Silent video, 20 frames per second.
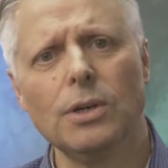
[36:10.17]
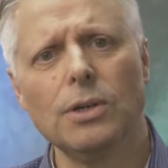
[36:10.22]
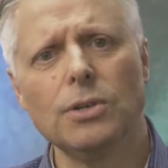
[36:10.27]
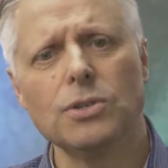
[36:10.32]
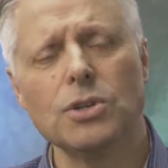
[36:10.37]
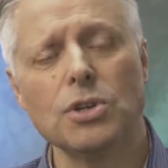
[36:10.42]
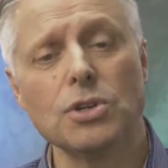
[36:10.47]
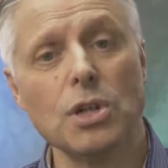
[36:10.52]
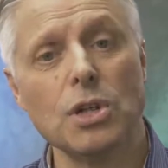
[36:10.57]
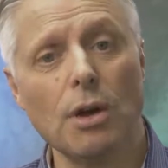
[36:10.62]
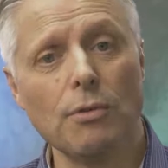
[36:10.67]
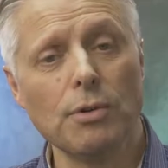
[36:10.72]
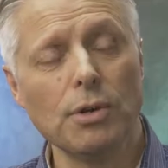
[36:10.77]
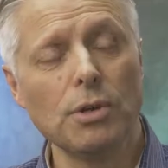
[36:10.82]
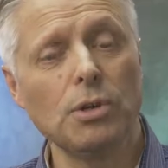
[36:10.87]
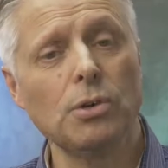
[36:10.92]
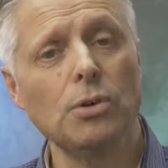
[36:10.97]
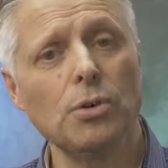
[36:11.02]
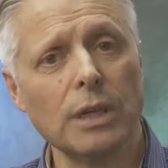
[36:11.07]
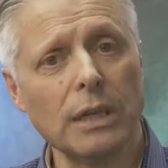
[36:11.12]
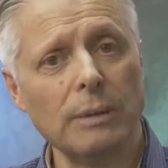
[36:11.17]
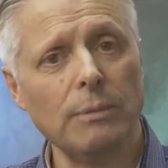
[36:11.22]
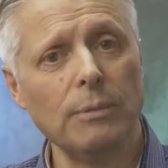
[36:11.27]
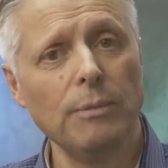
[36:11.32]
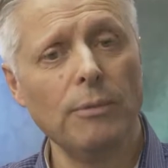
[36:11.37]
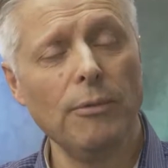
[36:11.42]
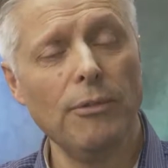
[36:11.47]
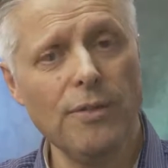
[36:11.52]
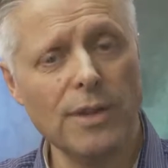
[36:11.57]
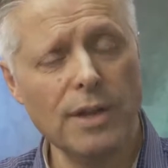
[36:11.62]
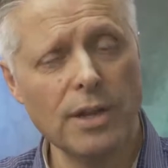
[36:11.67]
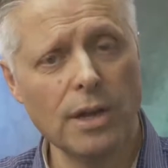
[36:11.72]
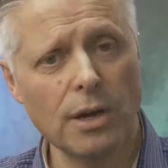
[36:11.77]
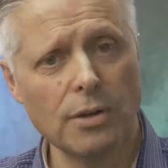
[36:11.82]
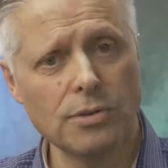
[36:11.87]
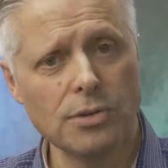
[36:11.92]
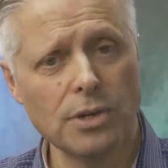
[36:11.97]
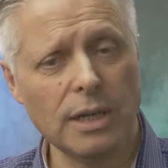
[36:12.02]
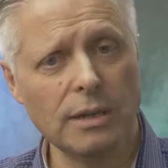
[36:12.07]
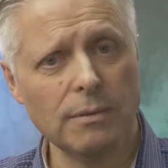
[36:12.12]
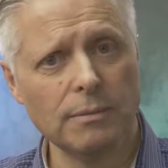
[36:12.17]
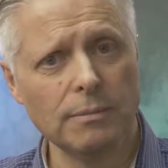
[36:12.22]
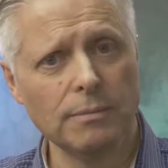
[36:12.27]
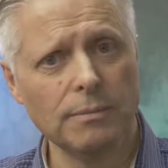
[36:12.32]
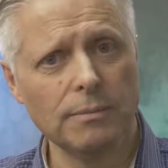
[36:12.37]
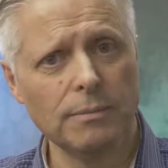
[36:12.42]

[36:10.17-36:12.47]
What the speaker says: to start recording videos on it,